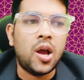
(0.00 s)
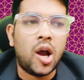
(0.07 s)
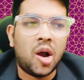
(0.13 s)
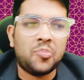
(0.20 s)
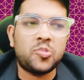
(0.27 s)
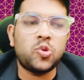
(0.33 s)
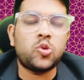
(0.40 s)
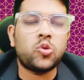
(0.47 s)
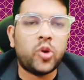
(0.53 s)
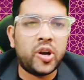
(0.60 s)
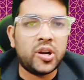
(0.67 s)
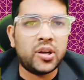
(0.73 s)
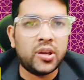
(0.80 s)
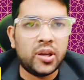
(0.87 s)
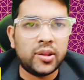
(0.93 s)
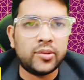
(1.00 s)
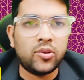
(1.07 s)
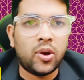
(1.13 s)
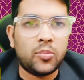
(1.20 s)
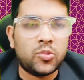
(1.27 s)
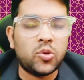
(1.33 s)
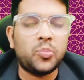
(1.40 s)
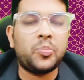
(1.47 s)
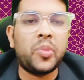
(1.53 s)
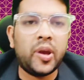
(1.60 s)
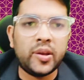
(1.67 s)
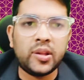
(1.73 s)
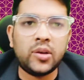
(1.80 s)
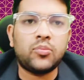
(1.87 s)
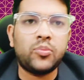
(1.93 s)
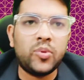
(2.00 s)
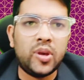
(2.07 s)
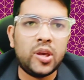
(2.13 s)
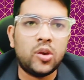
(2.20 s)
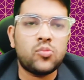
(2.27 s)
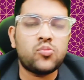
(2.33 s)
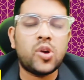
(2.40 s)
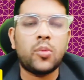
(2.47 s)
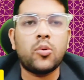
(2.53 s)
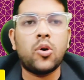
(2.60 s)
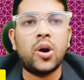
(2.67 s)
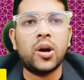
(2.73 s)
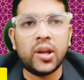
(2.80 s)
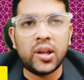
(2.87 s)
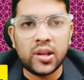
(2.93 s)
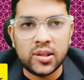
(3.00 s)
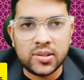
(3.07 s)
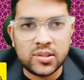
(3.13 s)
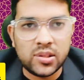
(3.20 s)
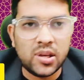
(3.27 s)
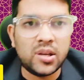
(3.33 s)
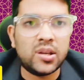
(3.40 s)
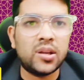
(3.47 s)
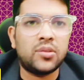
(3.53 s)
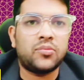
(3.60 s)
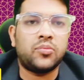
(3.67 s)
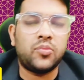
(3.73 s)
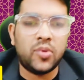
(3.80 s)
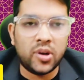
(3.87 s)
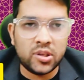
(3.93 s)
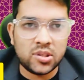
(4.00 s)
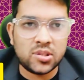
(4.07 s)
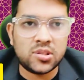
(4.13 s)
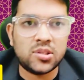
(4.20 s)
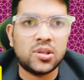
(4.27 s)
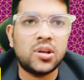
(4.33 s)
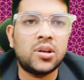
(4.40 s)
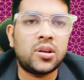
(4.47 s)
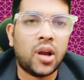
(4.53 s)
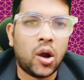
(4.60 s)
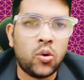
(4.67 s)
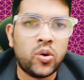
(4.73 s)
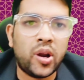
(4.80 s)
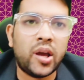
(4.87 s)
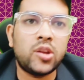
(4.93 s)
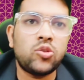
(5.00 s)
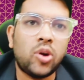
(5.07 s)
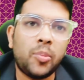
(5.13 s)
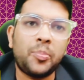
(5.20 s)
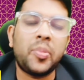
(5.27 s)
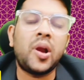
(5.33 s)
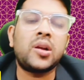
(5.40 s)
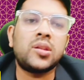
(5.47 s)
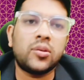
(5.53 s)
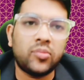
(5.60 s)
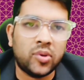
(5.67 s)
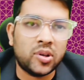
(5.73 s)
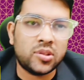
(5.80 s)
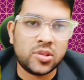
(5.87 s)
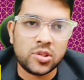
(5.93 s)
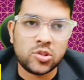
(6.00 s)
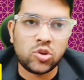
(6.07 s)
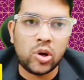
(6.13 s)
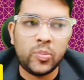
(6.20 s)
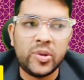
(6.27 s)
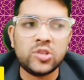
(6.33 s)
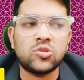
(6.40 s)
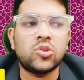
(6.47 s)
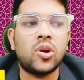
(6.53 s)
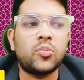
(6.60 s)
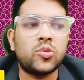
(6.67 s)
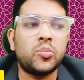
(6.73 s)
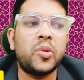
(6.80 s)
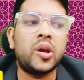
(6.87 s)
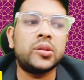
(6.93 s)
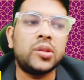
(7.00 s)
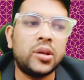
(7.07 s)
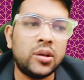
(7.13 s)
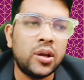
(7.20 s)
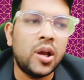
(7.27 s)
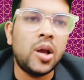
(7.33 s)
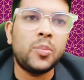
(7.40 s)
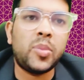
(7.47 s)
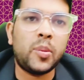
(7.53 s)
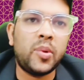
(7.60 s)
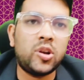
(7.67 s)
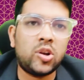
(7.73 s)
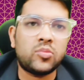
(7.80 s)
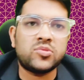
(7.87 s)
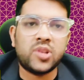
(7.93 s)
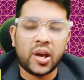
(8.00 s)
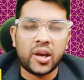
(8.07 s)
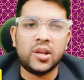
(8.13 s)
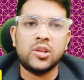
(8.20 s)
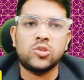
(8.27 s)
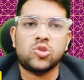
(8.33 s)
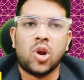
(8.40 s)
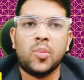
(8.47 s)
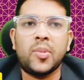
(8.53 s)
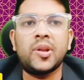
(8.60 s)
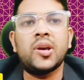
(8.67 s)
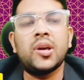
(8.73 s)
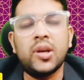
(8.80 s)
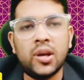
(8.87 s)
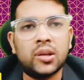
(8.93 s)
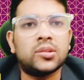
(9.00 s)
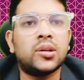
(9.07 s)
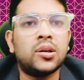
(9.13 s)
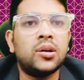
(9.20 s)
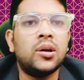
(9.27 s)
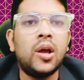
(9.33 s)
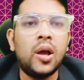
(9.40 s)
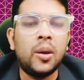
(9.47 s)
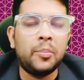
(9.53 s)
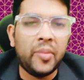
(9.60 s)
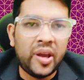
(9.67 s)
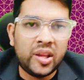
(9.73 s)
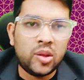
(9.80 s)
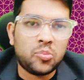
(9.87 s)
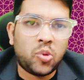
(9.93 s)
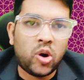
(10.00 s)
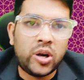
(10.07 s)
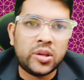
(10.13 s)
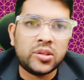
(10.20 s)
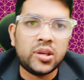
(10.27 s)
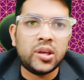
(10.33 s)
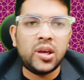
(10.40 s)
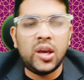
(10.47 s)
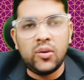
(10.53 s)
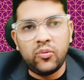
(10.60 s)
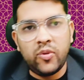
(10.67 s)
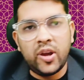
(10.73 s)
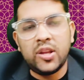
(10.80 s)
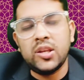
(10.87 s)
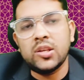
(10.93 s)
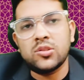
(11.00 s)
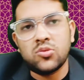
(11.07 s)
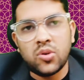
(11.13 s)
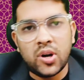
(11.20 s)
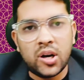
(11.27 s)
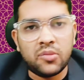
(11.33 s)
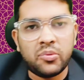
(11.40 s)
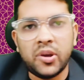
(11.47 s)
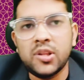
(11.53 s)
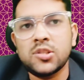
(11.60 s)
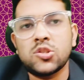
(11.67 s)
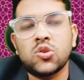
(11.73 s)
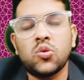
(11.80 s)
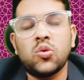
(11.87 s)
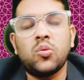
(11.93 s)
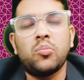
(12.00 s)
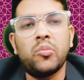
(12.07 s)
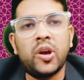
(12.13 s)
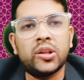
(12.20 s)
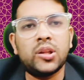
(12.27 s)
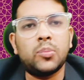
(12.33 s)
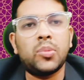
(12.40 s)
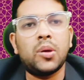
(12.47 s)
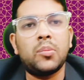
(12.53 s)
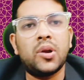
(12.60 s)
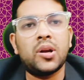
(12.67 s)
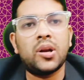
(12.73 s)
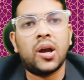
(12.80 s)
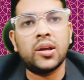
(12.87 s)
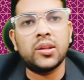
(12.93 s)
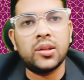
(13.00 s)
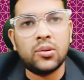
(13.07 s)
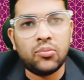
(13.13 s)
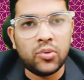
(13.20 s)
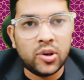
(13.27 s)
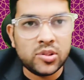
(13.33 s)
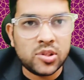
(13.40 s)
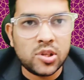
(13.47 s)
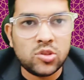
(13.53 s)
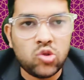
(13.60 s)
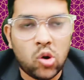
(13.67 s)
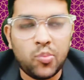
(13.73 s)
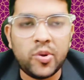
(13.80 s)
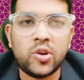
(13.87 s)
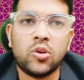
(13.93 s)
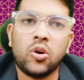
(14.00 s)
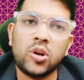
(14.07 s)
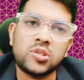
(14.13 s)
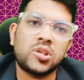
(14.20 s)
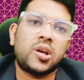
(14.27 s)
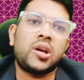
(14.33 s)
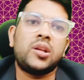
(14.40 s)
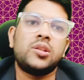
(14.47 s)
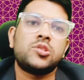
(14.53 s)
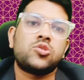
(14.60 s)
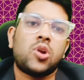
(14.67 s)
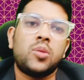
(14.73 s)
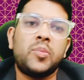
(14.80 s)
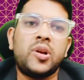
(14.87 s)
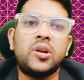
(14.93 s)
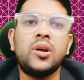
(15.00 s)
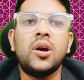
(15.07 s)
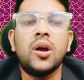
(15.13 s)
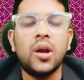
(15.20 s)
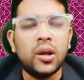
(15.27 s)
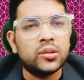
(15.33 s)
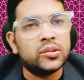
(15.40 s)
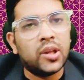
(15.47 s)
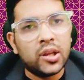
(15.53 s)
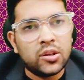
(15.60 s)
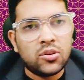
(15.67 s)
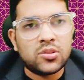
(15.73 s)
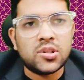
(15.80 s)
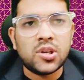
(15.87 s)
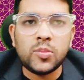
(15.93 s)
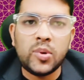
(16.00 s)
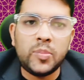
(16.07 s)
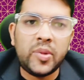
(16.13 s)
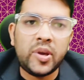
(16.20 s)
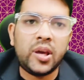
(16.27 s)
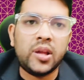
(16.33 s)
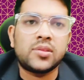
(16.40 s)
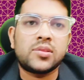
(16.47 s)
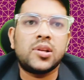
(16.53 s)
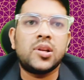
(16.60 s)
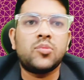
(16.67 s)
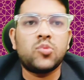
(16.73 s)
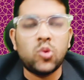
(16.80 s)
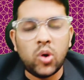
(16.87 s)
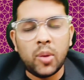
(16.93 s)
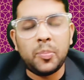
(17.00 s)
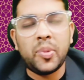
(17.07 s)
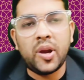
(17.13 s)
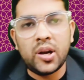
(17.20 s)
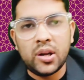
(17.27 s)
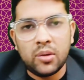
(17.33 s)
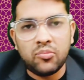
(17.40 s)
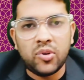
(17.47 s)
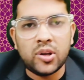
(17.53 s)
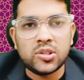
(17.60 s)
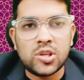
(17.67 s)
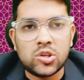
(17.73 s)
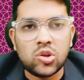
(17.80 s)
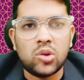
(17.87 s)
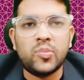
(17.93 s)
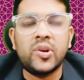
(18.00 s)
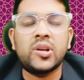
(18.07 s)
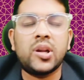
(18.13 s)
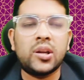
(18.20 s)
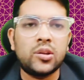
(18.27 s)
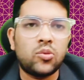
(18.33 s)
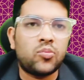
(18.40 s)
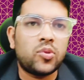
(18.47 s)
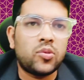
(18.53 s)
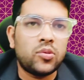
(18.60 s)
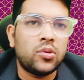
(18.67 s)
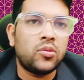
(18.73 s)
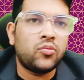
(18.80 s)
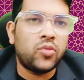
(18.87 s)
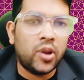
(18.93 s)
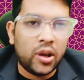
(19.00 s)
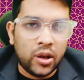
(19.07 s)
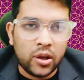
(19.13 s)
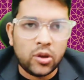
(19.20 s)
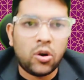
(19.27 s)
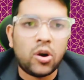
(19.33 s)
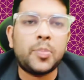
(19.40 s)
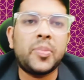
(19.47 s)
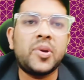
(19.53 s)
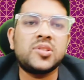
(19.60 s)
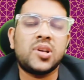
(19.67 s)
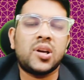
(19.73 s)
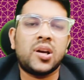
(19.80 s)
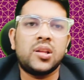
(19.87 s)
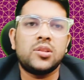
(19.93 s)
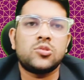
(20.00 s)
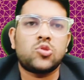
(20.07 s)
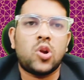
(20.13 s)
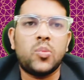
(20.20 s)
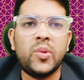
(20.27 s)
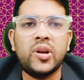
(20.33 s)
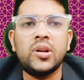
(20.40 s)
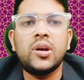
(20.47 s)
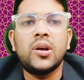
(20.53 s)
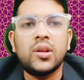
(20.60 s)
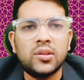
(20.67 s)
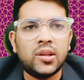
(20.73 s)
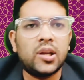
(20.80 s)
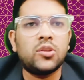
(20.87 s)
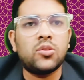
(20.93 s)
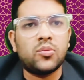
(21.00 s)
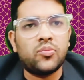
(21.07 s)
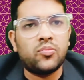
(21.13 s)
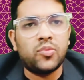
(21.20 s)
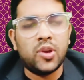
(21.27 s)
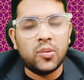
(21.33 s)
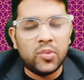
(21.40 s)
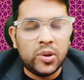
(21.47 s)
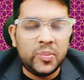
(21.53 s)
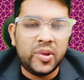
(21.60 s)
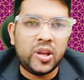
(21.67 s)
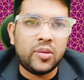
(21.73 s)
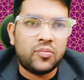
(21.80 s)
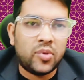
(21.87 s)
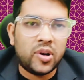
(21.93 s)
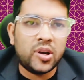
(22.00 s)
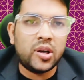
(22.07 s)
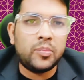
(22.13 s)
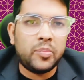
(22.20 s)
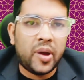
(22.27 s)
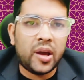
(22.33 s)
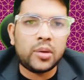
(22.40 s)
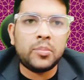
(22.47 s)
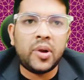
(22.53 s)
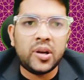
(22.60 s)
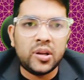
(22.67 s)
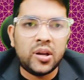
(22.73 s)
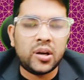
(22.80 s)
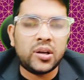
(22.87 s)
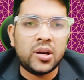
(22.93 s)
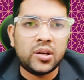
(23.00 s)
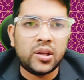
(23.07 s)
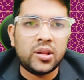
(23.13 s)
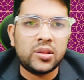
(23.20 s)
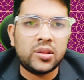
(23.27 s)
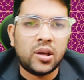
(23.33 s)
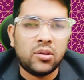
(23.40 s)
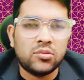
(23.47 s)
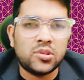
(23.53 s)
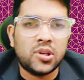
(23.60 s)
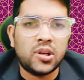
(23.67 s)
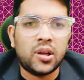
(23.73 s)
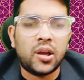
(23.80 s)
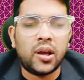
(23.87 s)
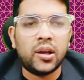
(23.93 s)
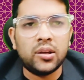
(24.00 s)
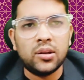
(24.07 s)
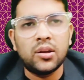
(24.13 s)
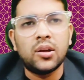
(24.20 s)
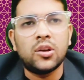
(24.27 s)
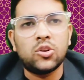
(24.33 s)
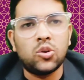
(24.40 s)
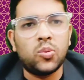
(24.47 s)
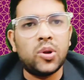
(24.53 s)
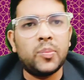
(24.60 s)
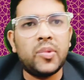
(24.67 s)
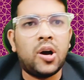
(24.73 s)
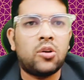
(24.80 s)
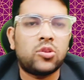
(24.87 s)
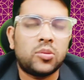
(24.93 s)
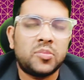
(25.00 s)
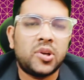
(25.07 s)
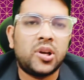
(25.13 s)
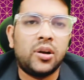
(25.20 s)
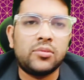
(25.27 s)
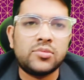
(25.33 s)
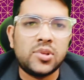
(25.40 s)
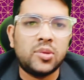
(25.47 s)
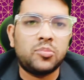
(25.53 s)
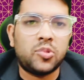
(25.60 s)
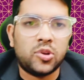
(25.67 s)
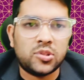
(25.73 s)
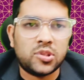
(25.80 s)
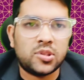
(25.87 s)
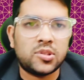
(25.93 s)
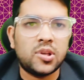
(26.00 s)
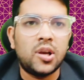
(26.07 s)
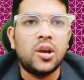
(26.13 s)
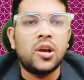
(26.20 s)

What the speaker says: up to 20th, you have to pay the fee if you have got any seat in first round and you have paid the first installment. So you have to make the payment of second installment. Here the main important thing, if any student fails to make the payment either first installment or second installment, then your seat will be cancelled. If you have paid first installment and if you will not pay second installment, then your fee will be refunded back by deducting 10,000 and you will be out of the counseling process.